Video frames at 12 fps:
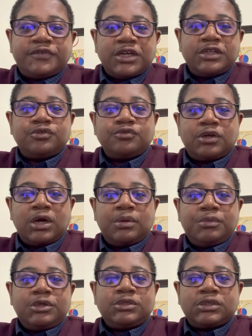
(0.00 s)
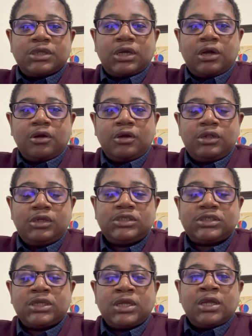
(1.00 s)
J2 Comics and
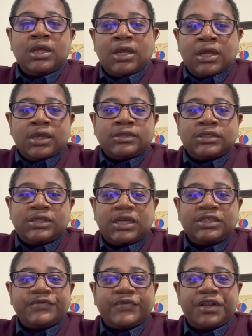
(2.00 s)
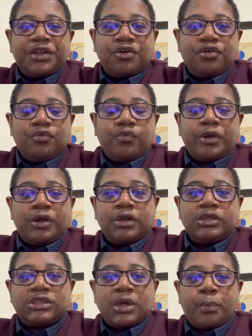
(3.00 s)
Cards. Today's video, we're going
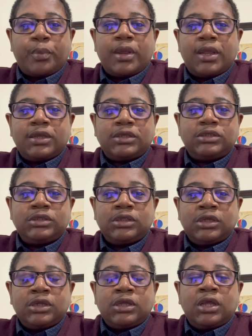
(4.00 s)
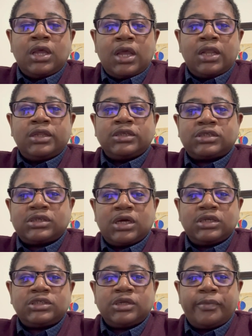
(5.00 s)
to jump in and
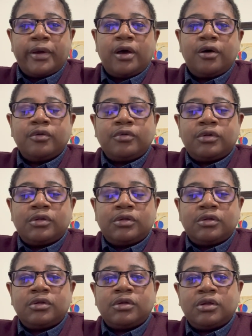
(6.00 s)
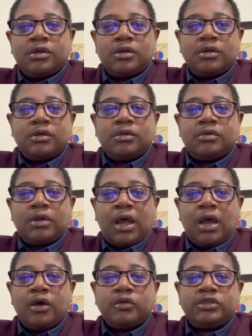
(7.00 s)
discuss about
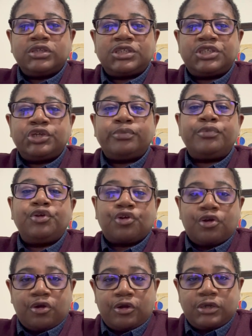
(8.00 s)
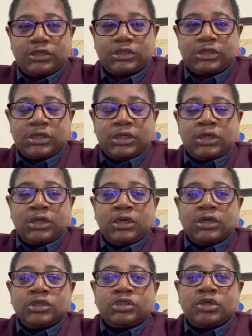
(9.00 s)
how to ship your cards.
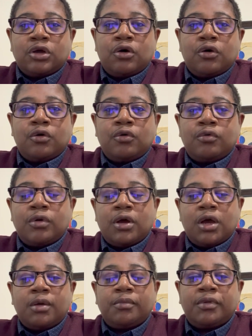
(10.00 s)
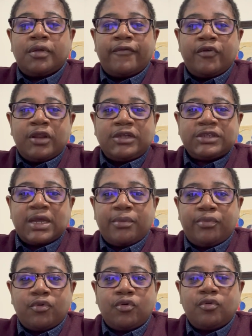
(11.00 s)
So, give you an
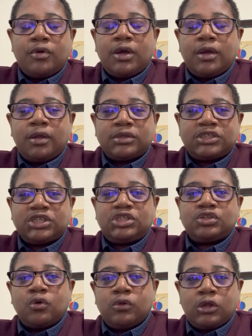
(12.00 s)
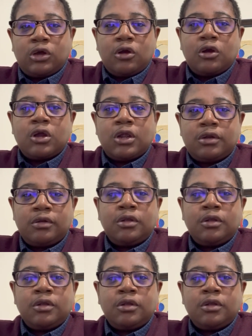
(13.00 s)
example. I just sold a card